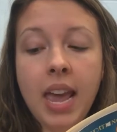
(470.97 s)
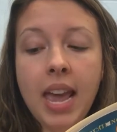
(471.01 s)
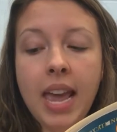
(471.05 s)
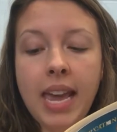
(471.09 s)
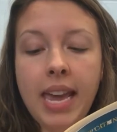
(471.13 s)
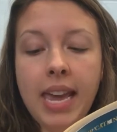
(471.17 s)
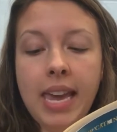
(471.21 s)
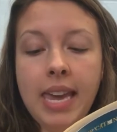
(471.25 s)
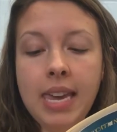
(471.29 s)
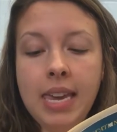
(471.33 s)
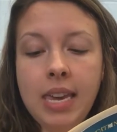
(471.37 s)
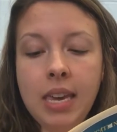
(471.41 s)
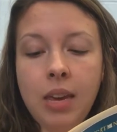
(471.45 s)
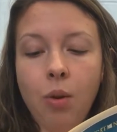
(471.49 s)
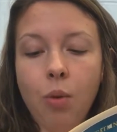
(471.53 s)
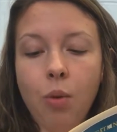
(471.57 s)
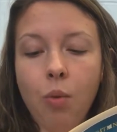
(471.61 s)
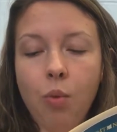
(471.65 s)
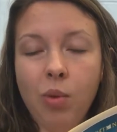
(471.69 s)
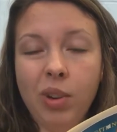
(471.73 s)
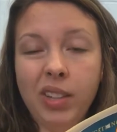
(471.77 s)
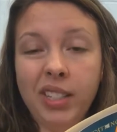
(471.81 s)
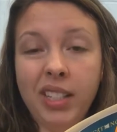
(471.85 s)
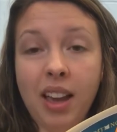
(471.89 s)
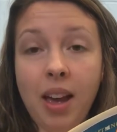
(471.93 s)
He
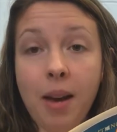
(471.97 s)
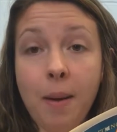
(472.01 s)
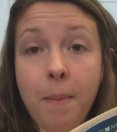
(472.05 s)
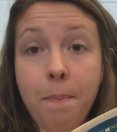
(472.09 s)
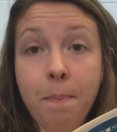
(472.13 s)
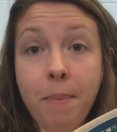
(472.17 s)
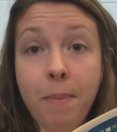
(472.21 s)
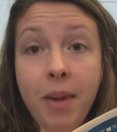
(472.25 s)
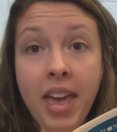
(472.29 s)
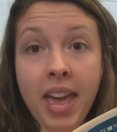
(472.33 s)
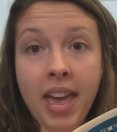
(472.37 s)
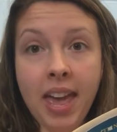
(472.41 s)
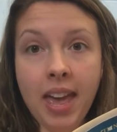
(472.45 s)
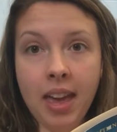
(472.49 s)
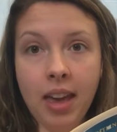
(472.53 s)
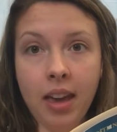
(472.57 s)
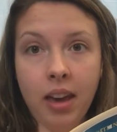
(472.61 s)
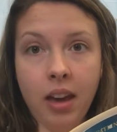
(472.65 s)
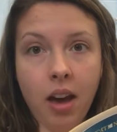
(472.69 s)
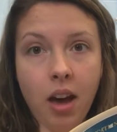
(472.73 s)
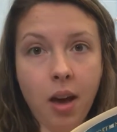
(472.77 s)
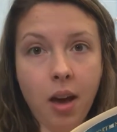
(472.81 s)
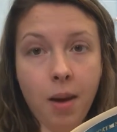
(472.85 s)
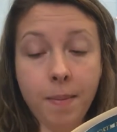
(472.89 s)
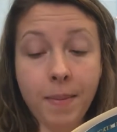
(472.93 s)
was a pig
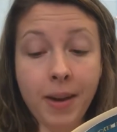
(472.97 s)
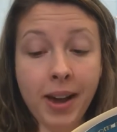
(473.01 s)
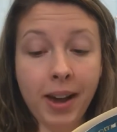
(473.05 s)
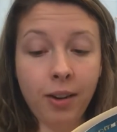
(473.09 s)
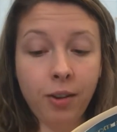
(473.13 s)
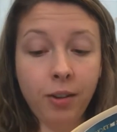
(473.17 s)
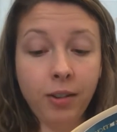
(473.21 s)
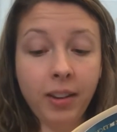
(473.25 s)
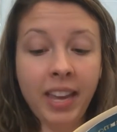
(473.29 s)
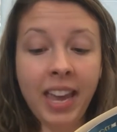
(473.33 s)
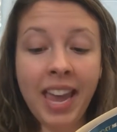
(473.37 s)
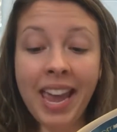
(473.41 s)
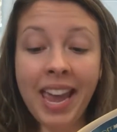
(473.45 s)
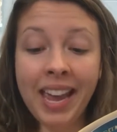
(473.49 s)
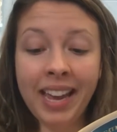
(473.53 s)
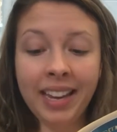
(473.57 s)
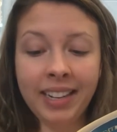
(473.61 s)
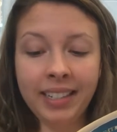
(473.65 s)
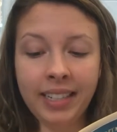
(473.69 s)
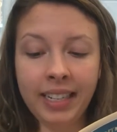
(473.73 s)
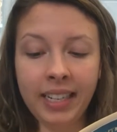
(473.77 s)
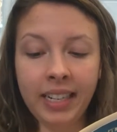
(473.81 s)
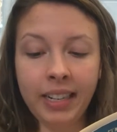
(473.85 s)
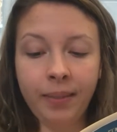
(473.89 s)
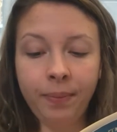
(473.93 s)
about
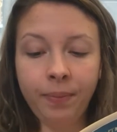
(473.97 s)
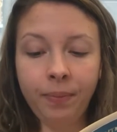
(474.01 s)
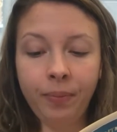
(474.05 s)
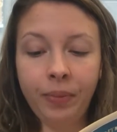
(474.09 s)
candy.